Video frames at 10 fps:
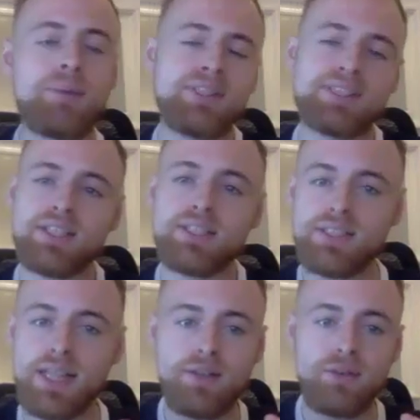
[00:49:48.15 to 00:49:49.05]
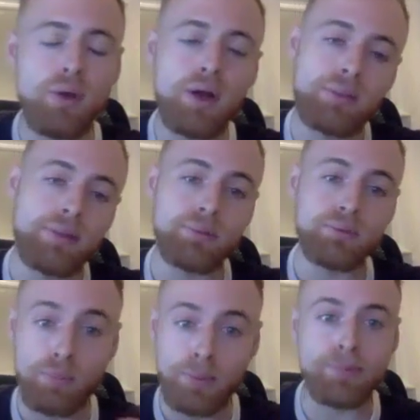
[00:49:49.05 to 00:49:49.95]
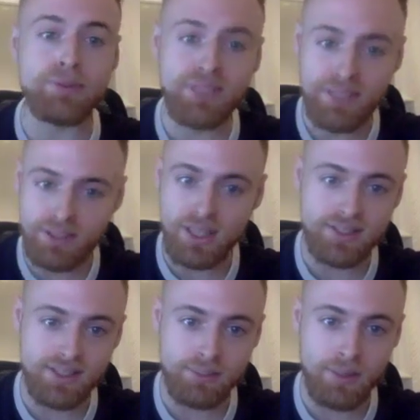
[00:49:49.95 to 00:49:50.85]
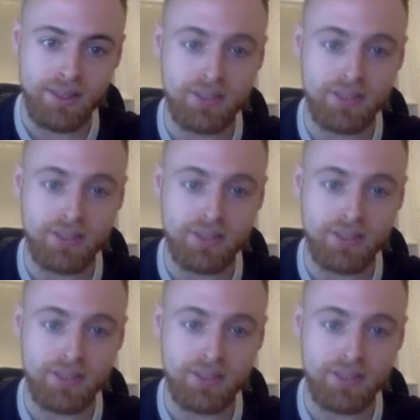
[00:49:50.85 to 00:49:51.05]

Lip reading: the skills then will people need to enter this market?